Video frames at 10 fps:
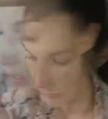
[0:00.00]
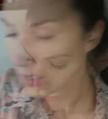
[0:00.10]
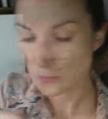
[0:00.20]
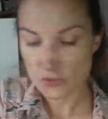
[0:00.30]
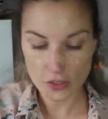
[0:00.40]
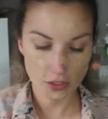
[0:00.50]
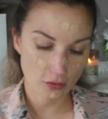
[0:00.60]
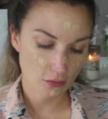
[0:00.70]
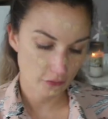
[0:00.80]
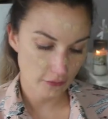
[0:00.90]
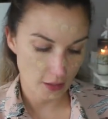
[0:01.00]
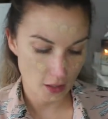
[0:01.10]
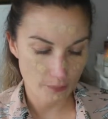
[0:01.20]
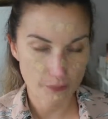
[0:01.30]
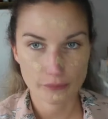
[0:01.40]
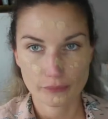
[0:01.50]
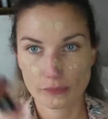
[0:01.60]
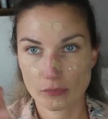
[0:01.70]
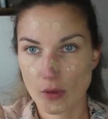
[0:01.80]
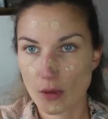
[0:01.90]
I'm just going to use the
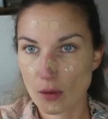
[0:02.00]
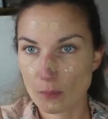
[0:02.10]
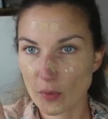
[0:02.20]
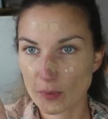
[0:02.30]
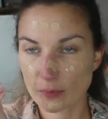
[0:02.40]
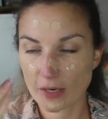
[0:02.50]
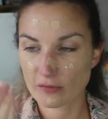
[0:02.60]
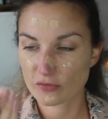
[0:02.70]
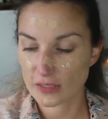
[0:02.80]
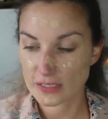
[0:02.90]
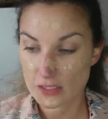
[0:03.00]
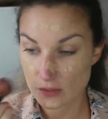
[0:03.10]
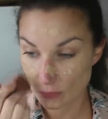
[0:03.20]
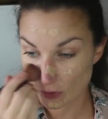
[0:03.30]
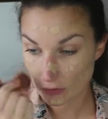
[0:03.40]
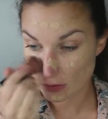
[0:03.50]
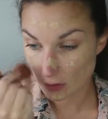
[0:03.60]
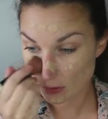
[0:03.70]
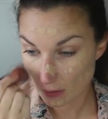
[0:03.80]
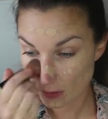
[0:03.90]
Bobbi Brown foundation brush
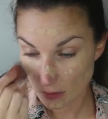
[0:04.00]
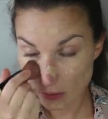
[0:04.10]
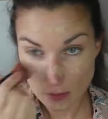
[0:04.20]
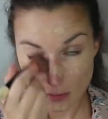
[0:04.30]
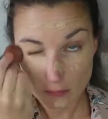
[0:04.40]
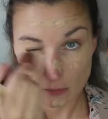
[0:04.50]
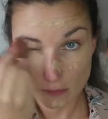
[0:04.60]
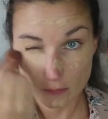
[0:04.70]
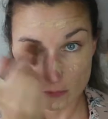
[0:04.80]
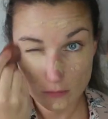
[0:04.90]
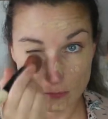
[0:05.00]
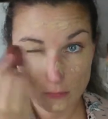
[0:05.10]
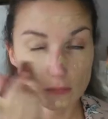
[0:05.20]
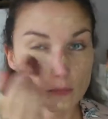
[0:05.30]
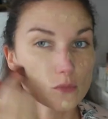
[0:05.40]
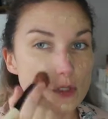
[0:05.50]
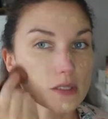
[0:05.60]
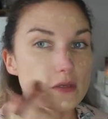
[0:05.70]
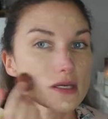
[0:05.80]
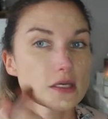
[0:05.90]
to just
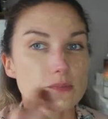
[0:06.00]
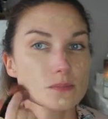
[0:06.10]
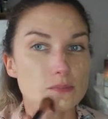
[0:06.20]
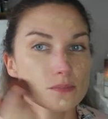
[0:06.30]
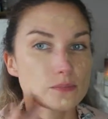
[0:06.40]
work that in.